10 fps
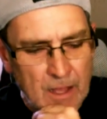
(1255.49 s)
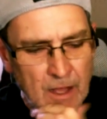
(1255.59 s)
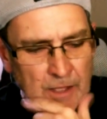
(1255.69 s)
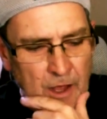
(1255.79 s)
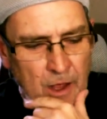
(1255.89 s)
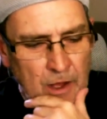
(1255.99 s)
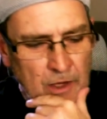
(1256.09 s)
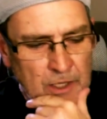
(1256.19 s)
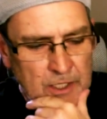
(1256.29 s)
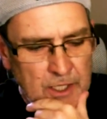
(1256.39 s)
I, I,
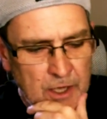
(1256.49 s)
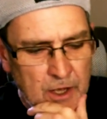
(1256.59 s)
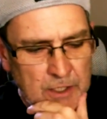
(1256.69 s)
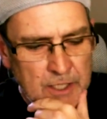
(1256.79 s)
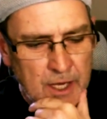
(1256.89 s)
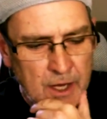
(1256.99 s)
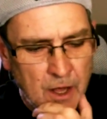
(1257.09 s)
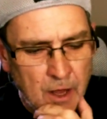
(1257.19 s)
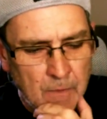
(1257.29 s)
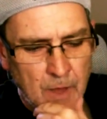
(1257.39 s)
honestly can't say, and I,
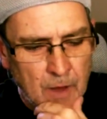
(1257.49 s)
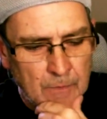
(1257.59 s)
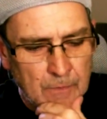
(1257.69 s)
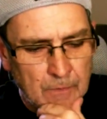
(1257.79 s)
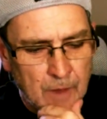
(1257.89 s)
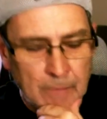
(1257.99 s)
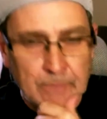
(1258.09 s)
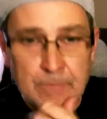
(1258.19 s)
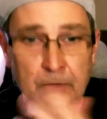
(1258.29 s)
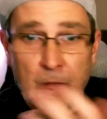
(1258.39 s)
I'm, I'll, I'm,
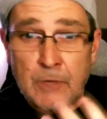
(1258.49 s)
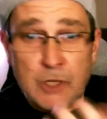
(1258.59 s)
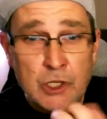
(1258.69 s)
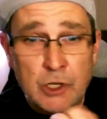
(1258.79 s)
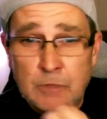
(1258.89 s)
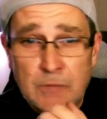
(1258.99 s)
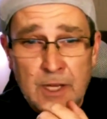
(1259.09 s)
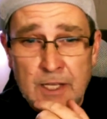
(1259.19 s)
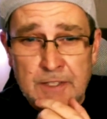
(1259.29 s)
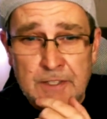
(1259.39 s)
i assume
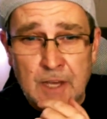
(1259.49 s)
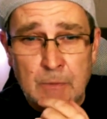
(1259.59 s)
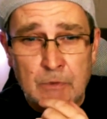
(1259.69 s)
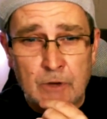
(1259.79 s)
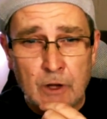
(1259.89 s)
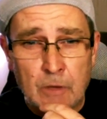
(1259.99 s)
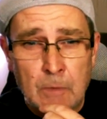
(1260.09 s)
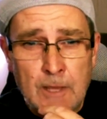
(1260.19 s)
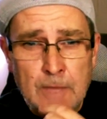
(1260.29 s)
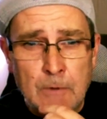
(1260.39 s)
that it's the same with a lot of
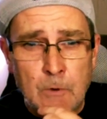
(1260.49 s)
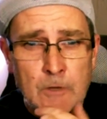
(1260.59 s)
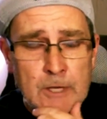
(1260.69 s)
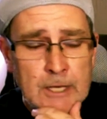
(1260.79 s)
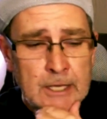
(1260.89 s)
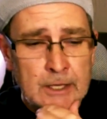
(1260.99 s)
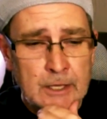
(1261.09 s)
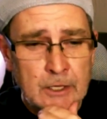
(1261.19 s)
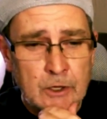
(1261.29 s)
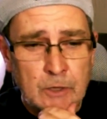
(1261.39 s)
people
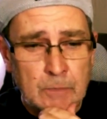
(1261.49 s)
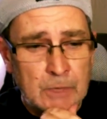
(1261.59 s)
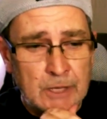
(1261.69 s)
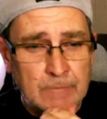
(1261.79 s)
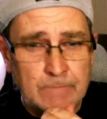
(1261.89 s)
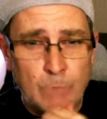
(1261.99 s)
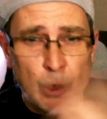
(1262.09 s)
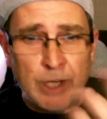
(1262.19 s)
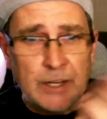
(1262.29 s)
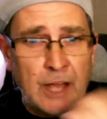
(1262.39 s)
that you could yeah. be
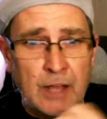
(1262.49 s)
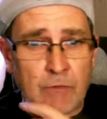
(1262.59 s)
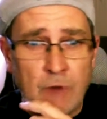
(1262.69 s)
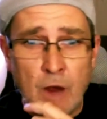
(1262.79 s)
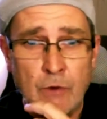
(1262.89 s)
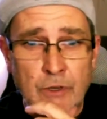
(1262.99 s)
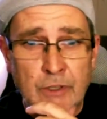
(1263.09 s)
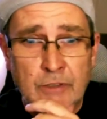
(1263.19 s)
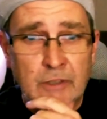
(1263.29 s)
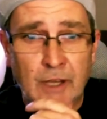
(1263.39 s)
walking down the road
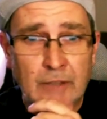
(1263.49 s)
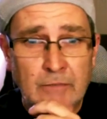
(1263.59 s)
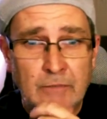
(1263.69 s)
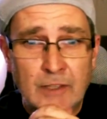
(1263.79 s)
and, and